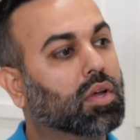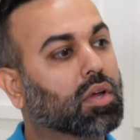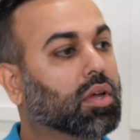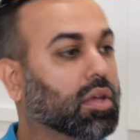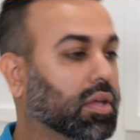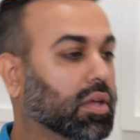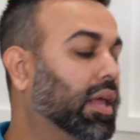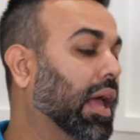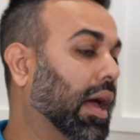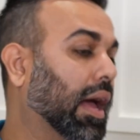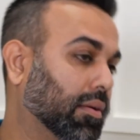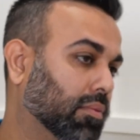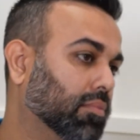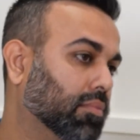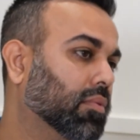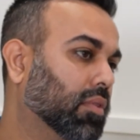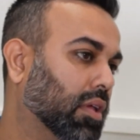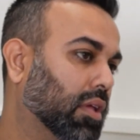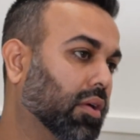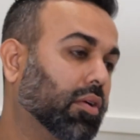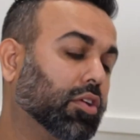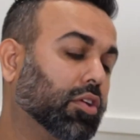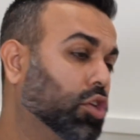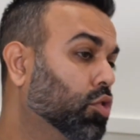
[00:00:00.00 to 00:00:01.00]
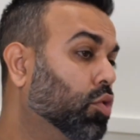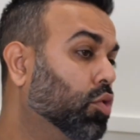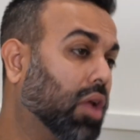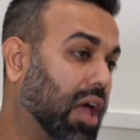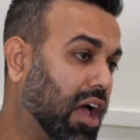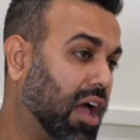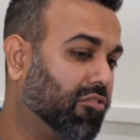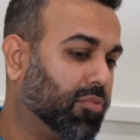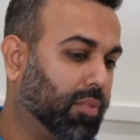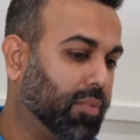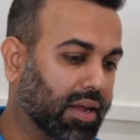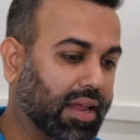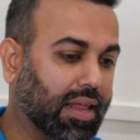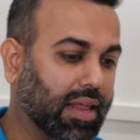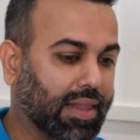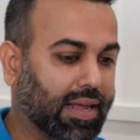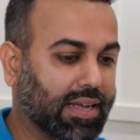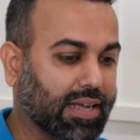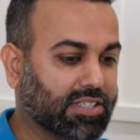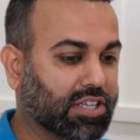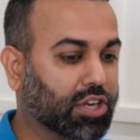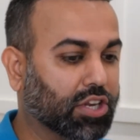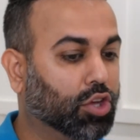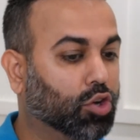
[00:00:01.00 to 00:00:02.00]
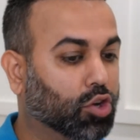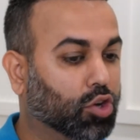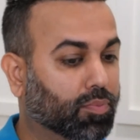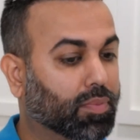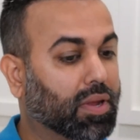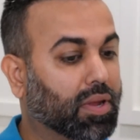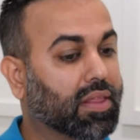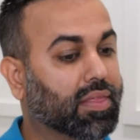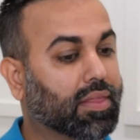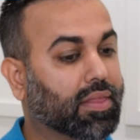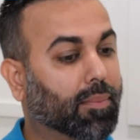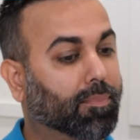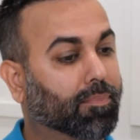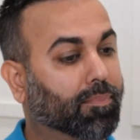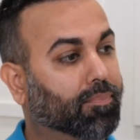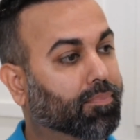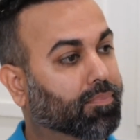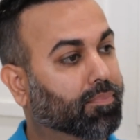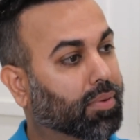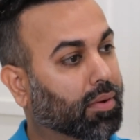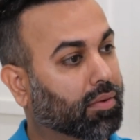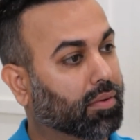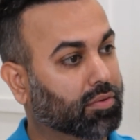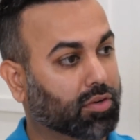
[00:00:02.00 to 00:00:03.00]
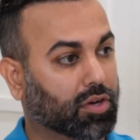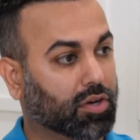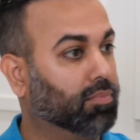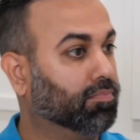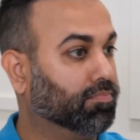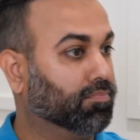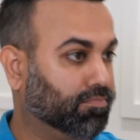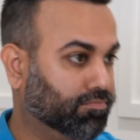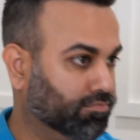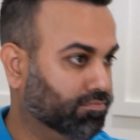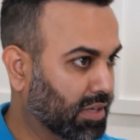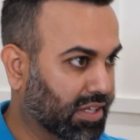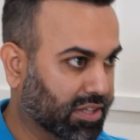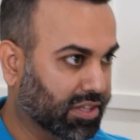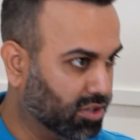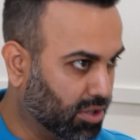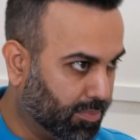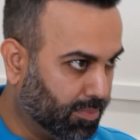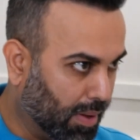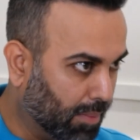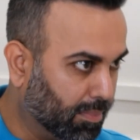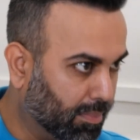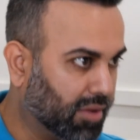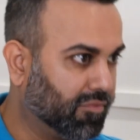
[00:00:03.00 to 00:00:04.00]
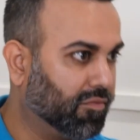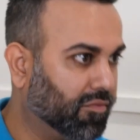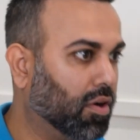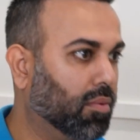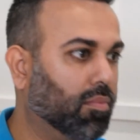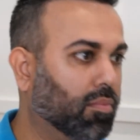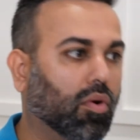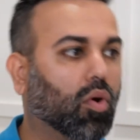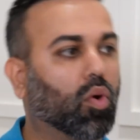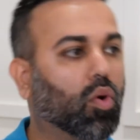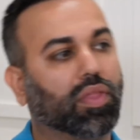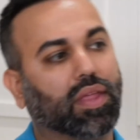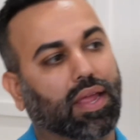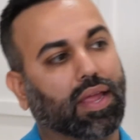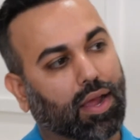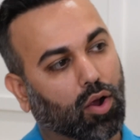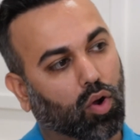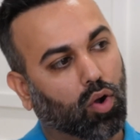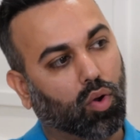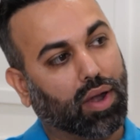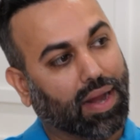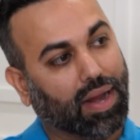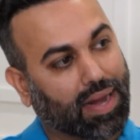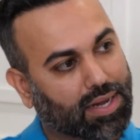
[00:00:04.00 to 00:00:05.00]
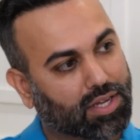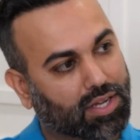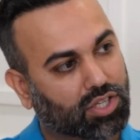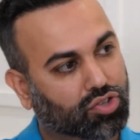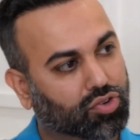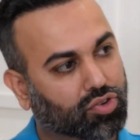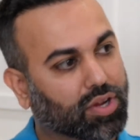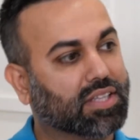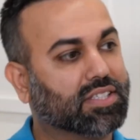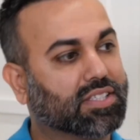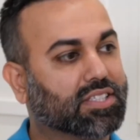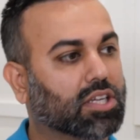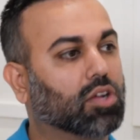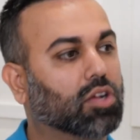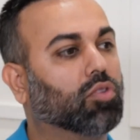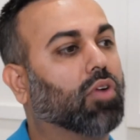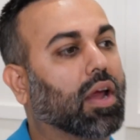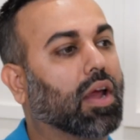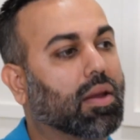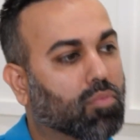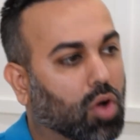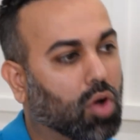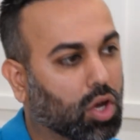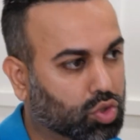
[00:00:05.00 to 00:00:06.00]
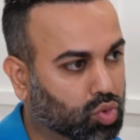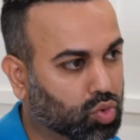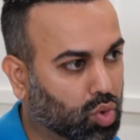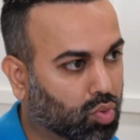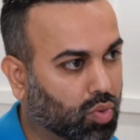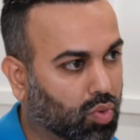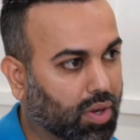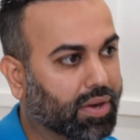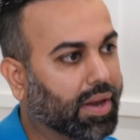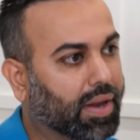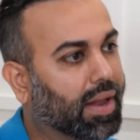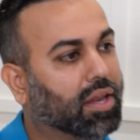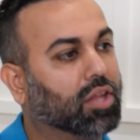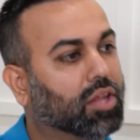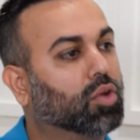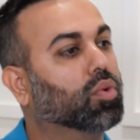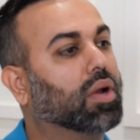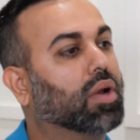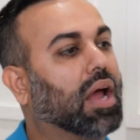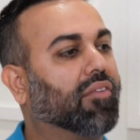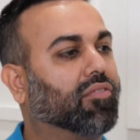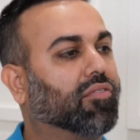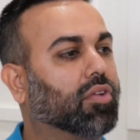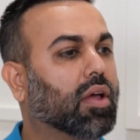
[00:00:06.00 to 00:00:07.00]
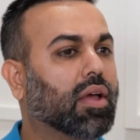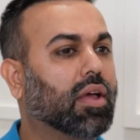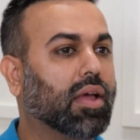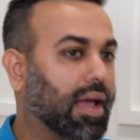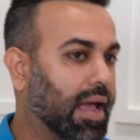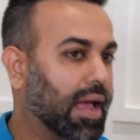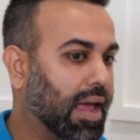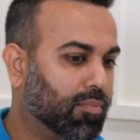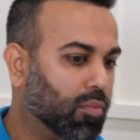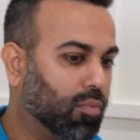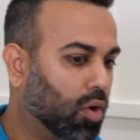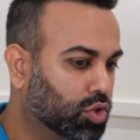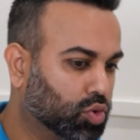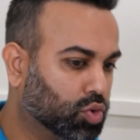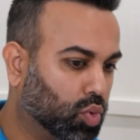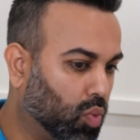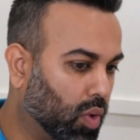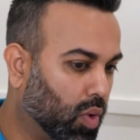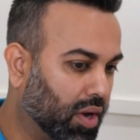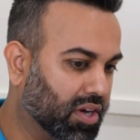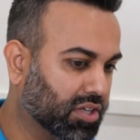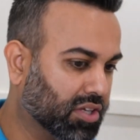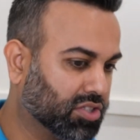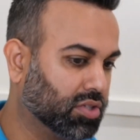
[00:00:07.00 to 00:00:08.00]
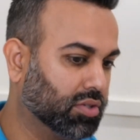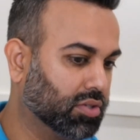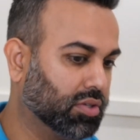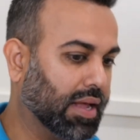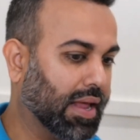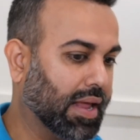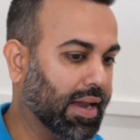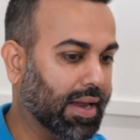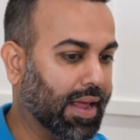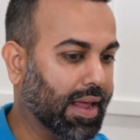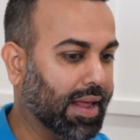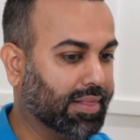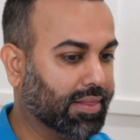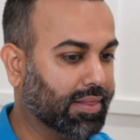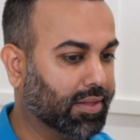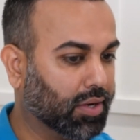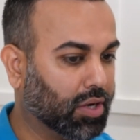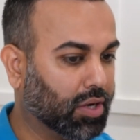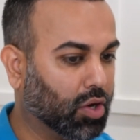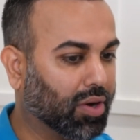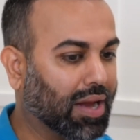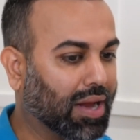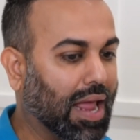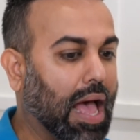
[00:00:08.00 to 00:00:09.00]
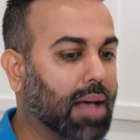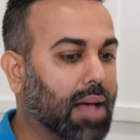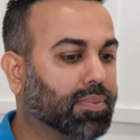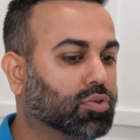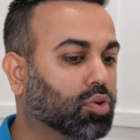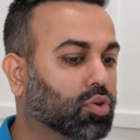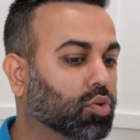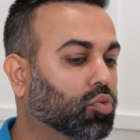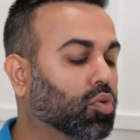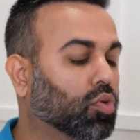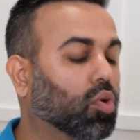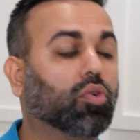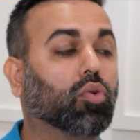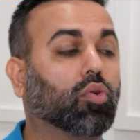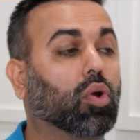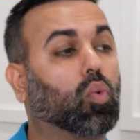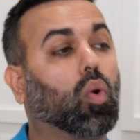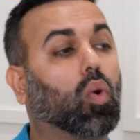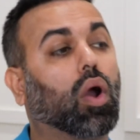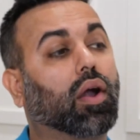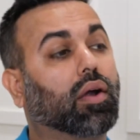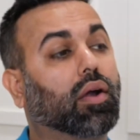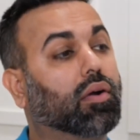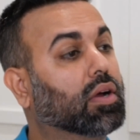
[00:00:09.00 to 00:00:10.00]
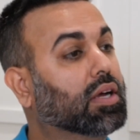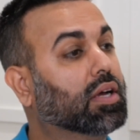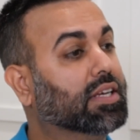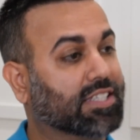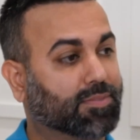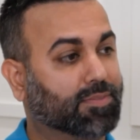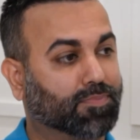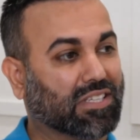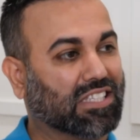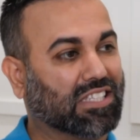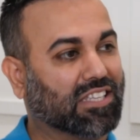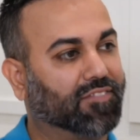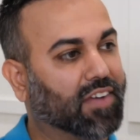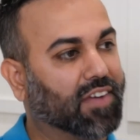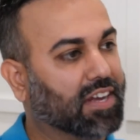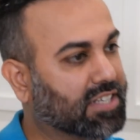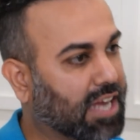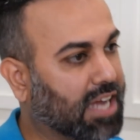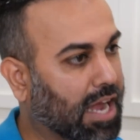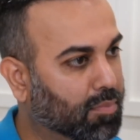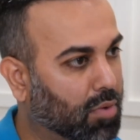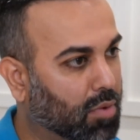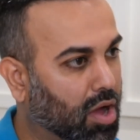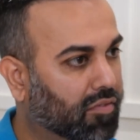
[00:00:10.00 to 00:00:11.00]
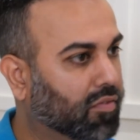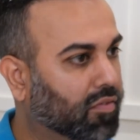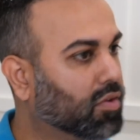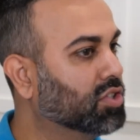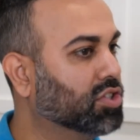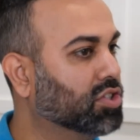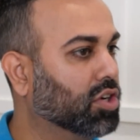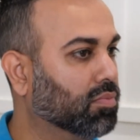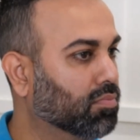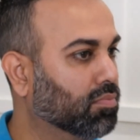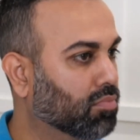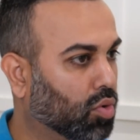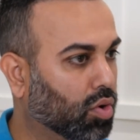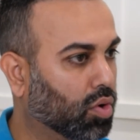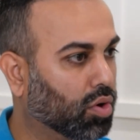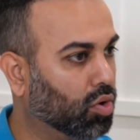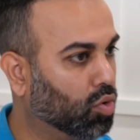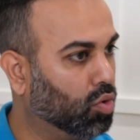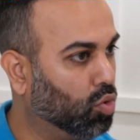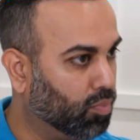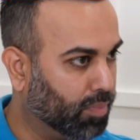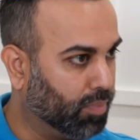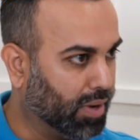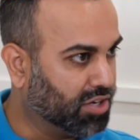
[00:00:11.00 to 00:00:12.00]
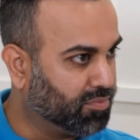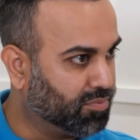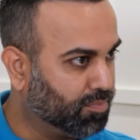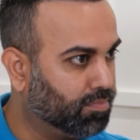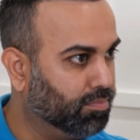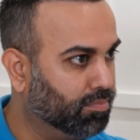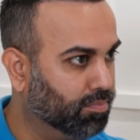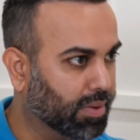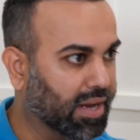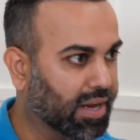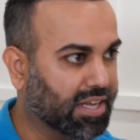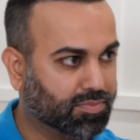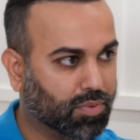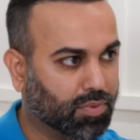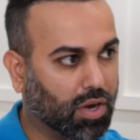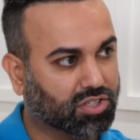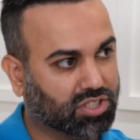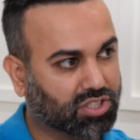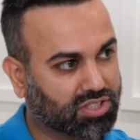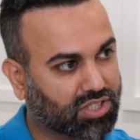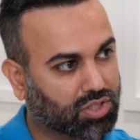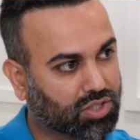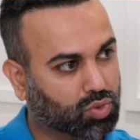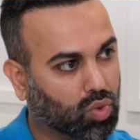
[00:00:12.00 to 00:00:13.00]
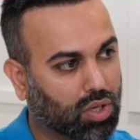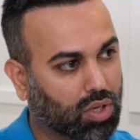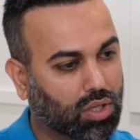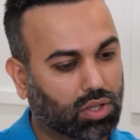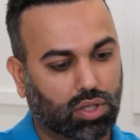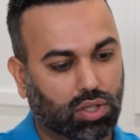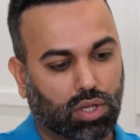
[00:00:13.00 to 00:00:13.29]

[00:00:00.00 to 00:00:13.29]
Yeah, you don't have to. Again, like I said, you could be in either the public firm or industry and still write module one. And you would have to. And module one doesn't. Your capstone won't require specific time off because they're more group based projects as well.